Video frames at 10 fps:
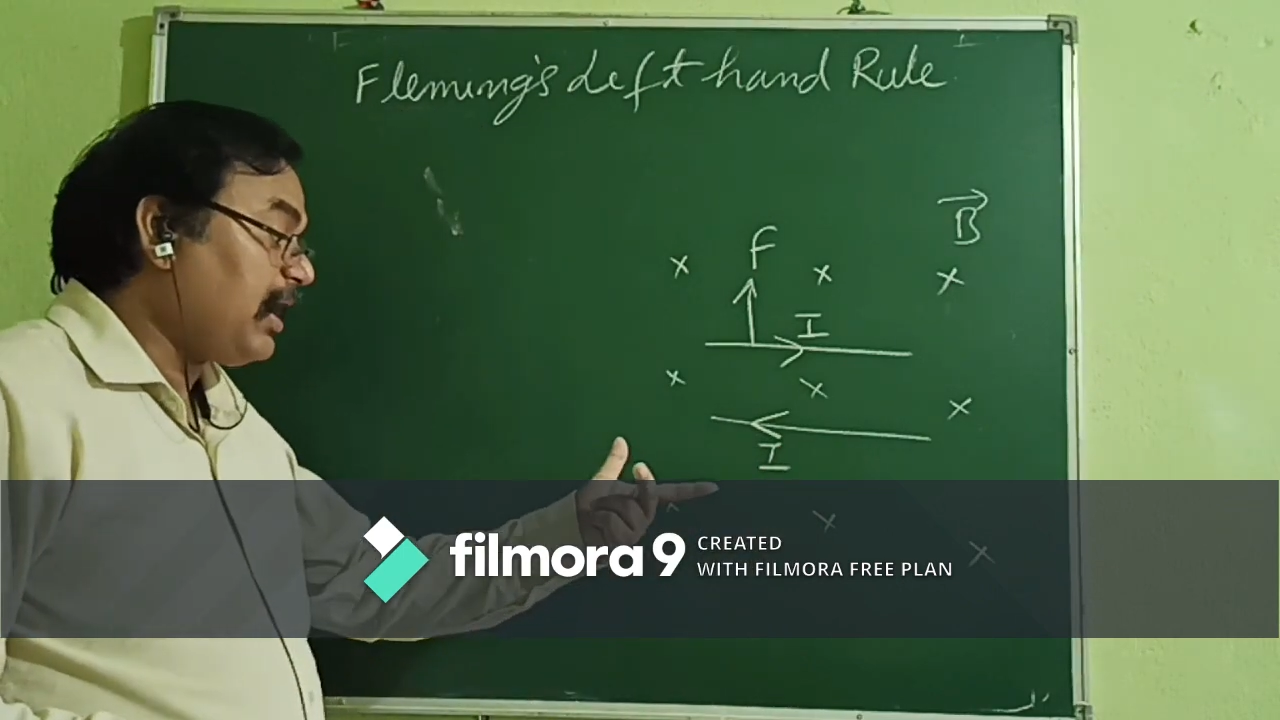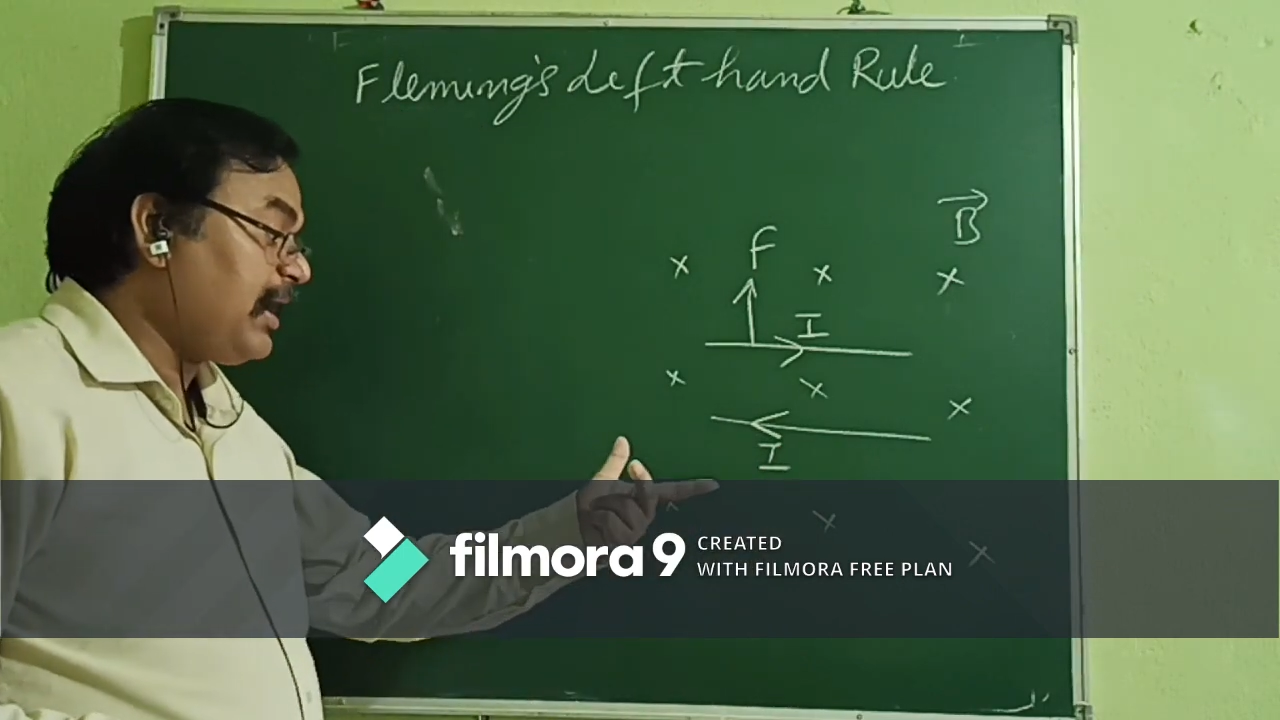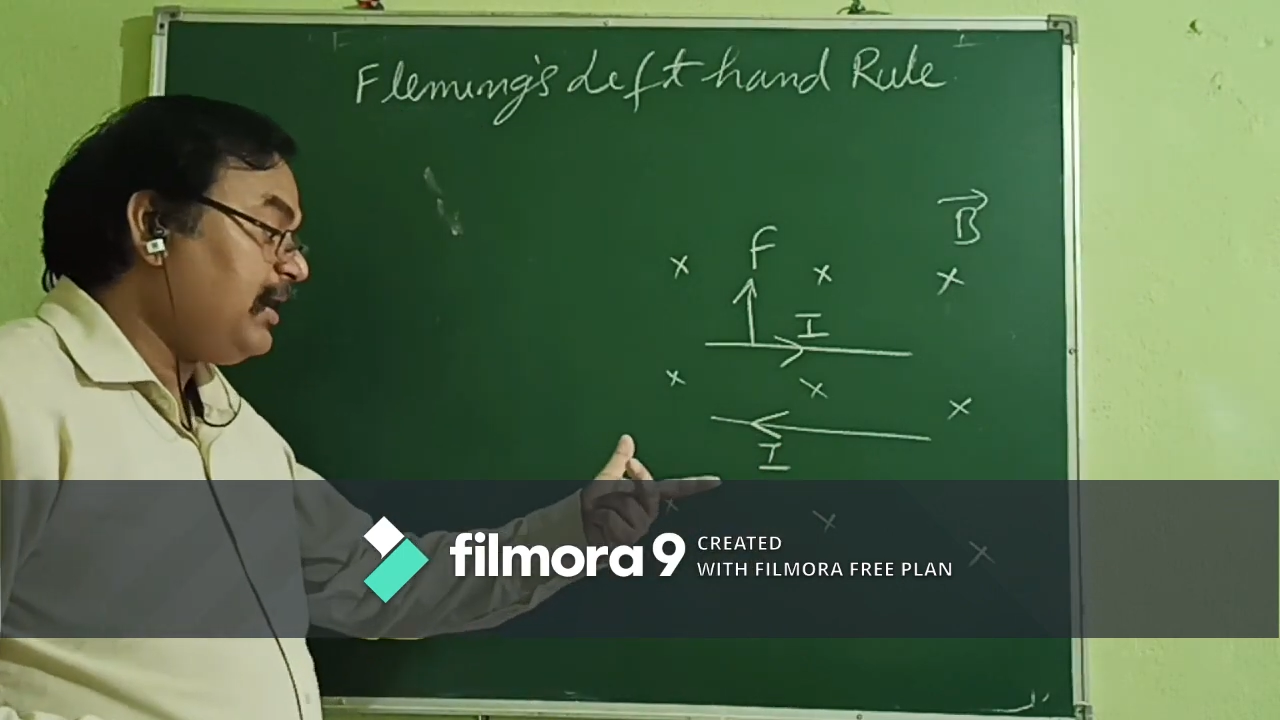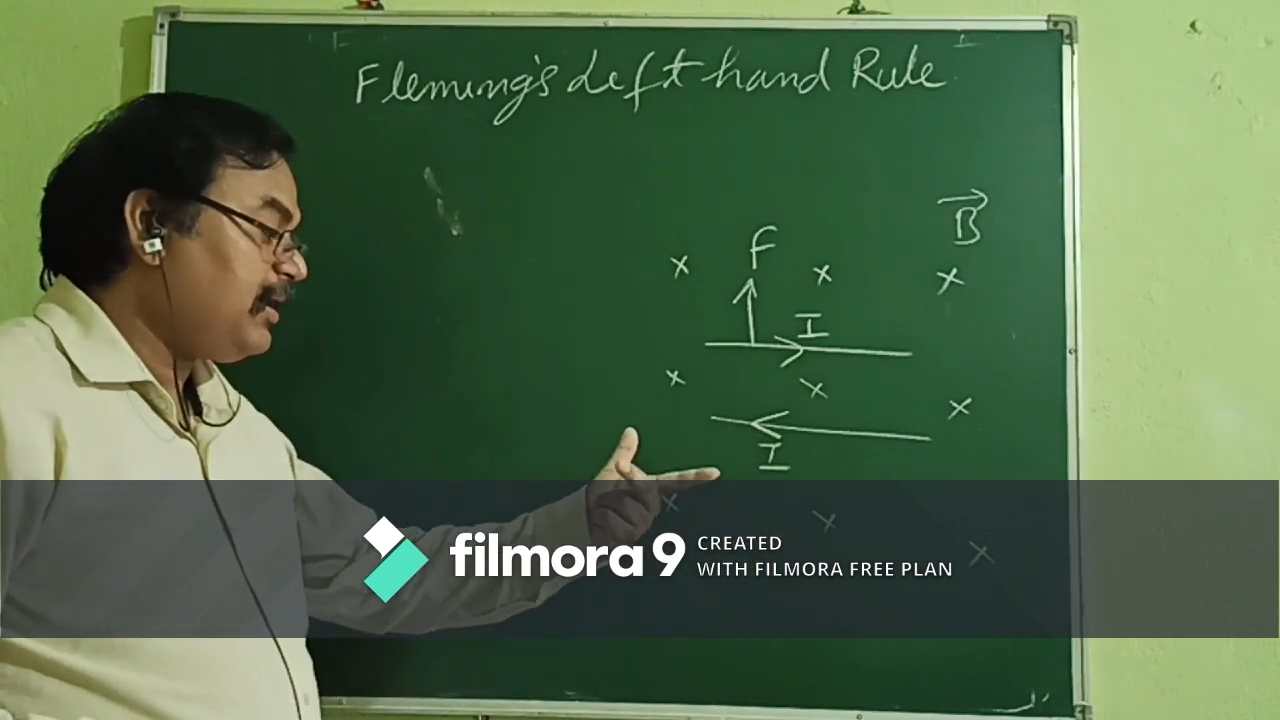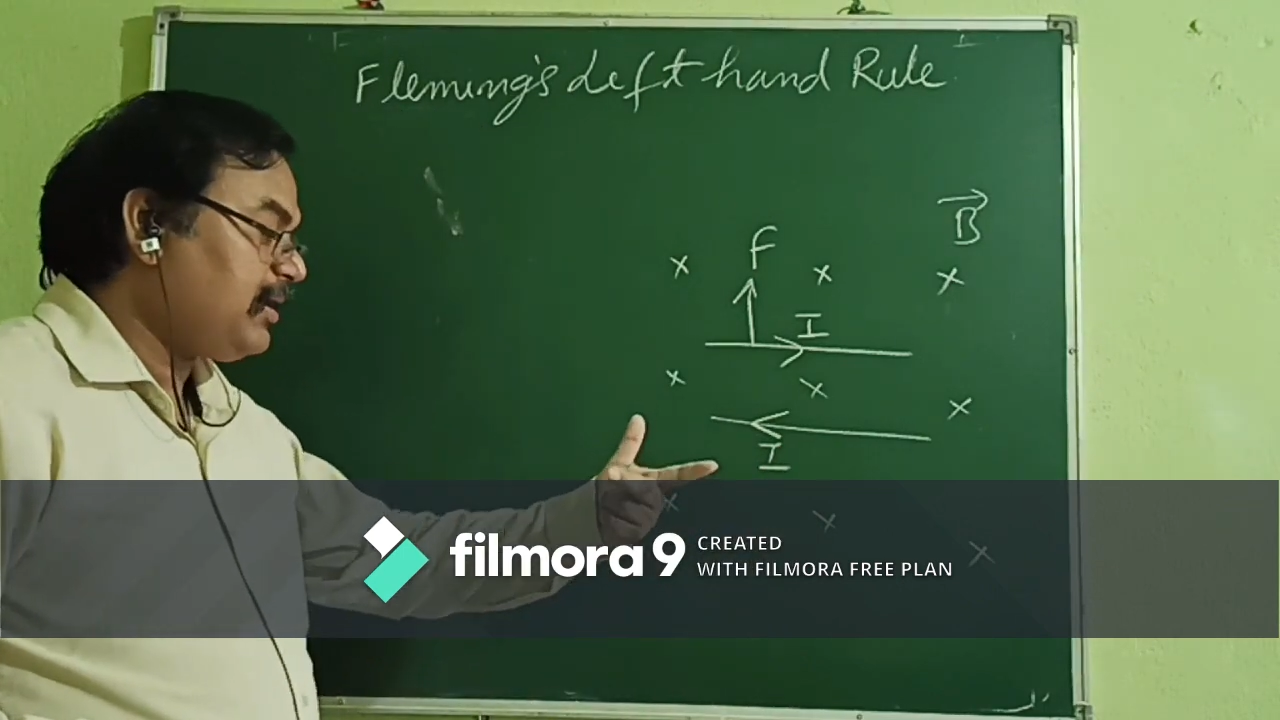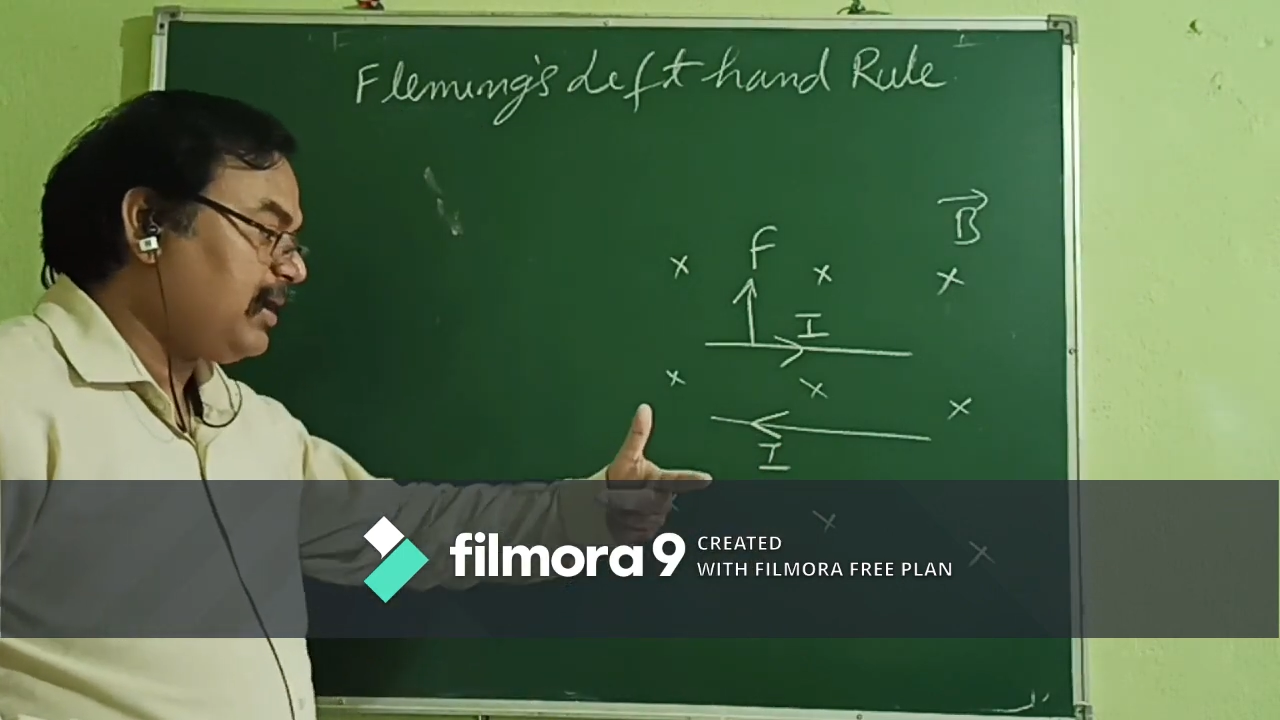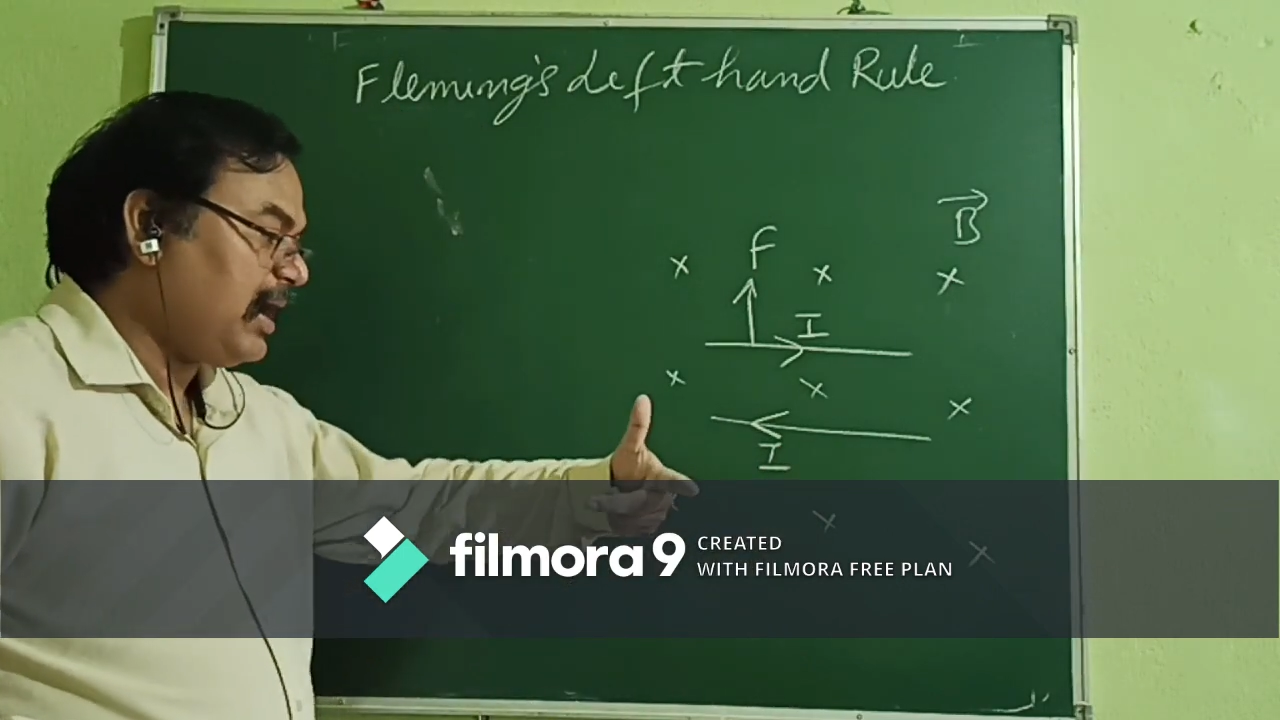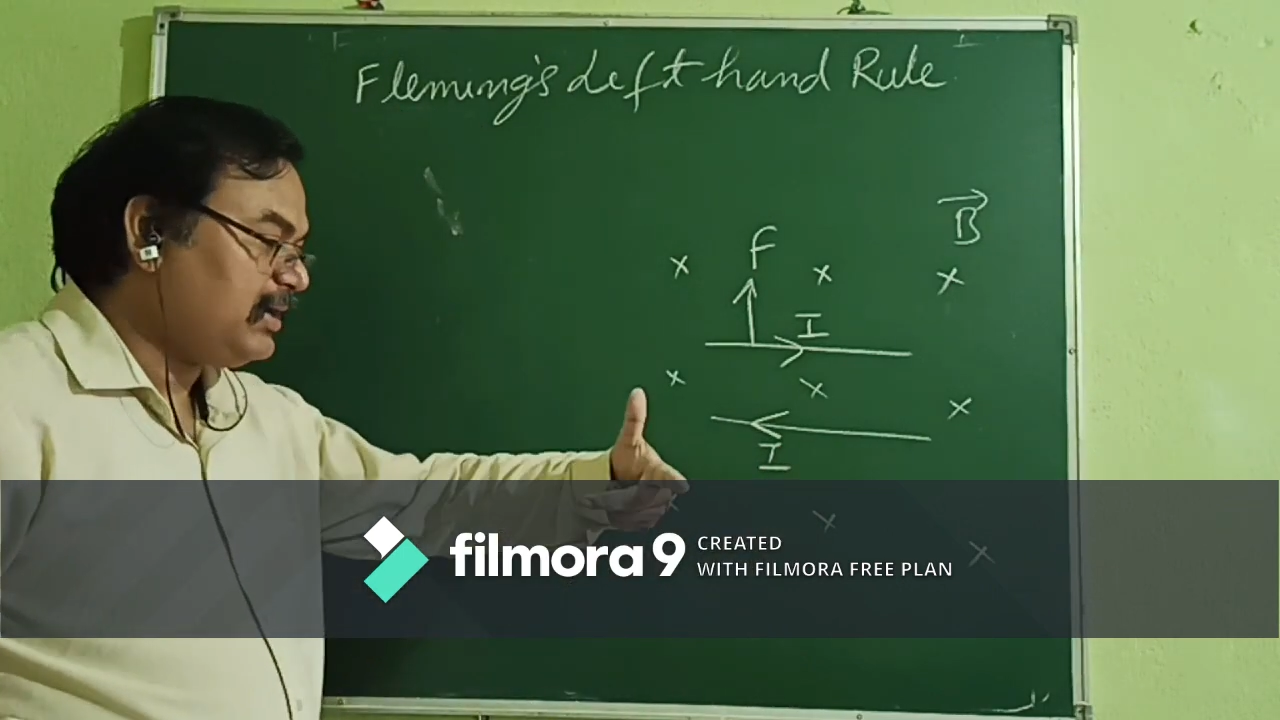current